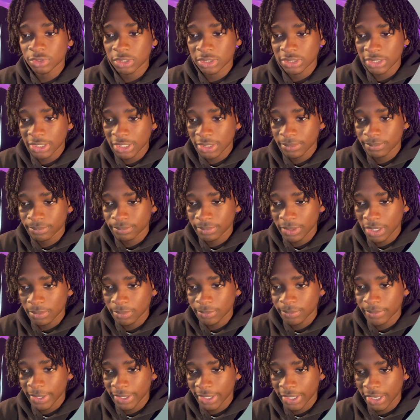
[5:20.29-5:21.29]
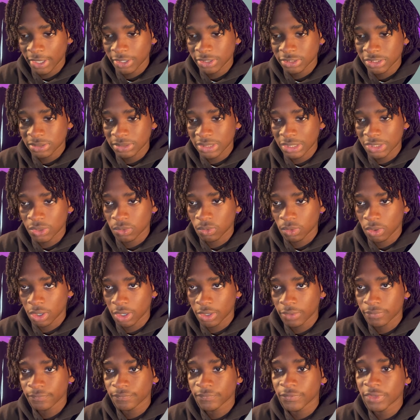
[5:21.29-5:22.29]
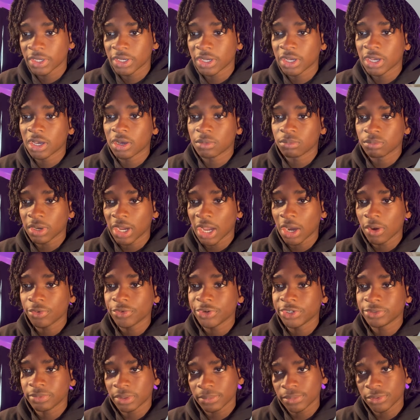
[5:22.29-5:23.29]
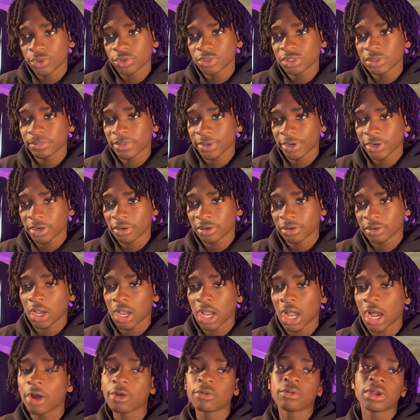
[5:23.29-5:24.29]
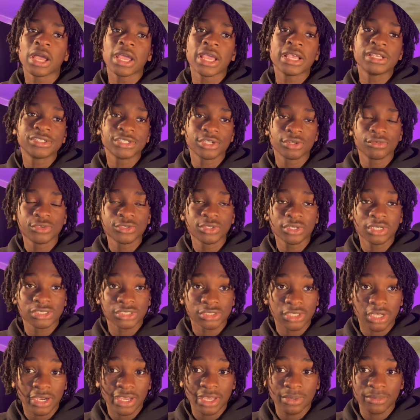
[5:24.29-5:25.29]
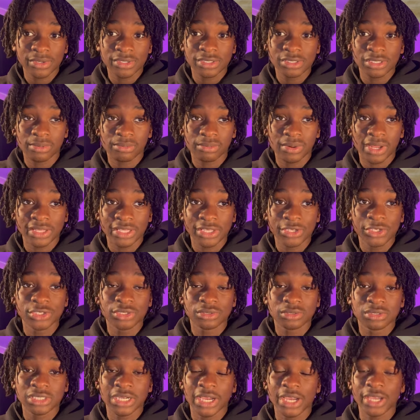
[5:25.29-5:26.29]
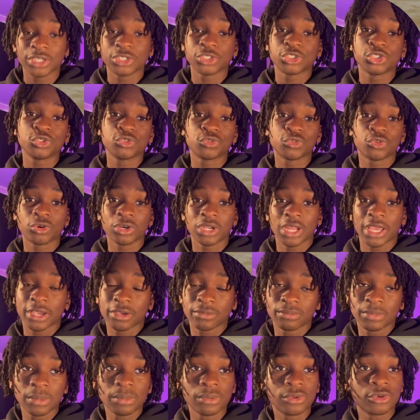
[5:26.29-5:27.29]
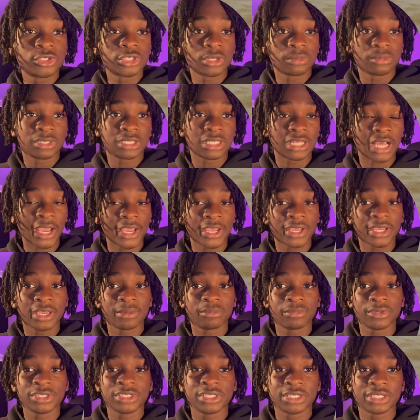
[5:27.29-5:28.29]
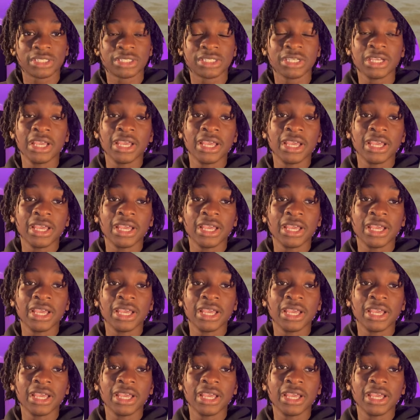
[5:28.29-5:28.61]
I think it probably, yeah, you seem like you are. But I would just maybe use a better, instead of using a stock image, I think you should try and shoot for, like, maybe use some client images.